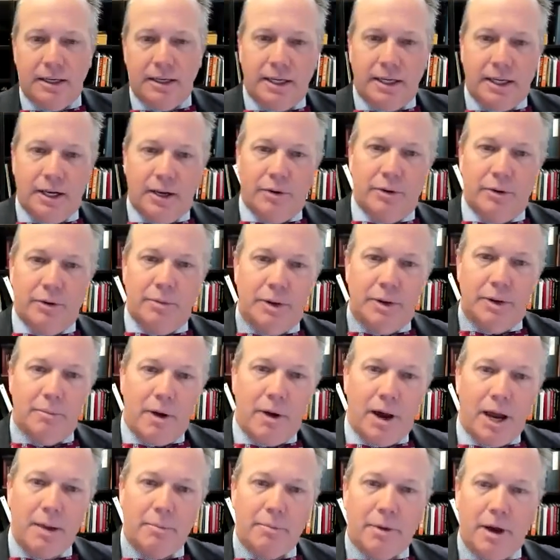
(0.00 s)
In
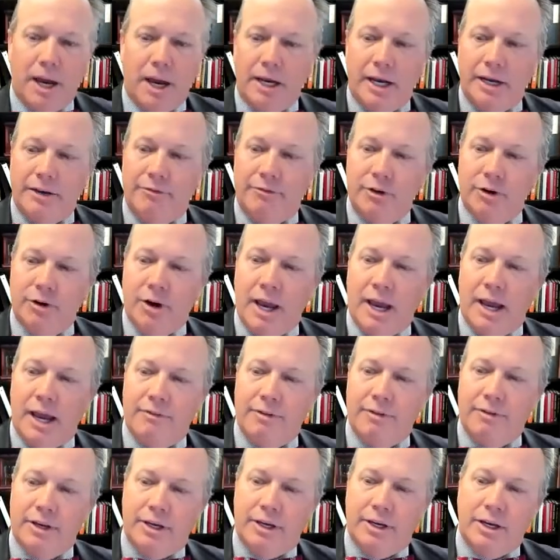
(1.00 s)
my mind, if you're
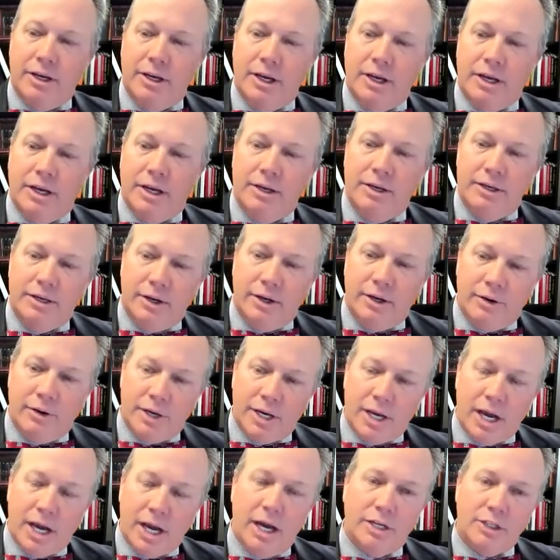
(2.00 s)
having a
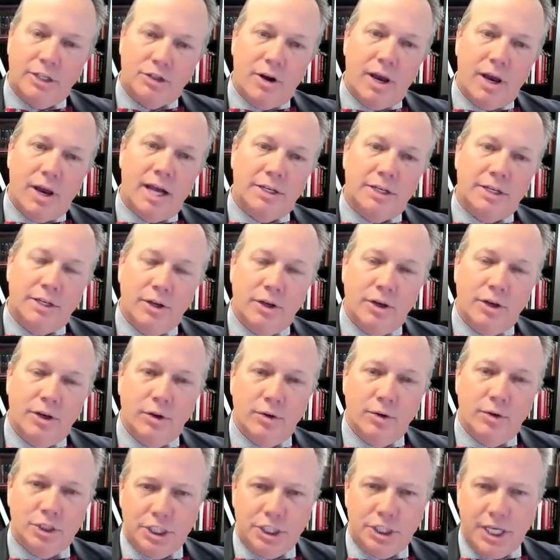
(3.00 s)
contract
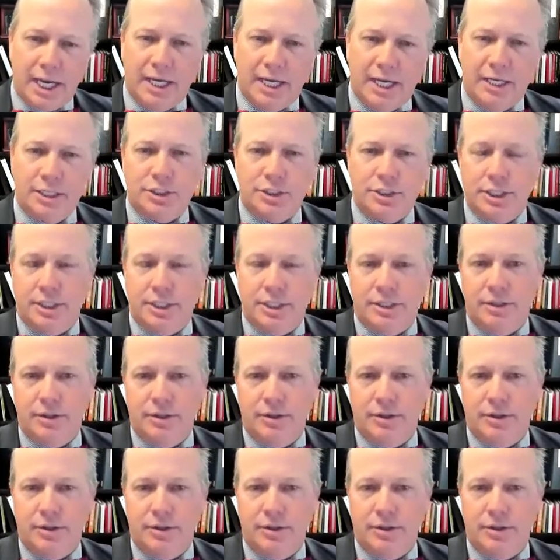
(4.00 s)
negotiation,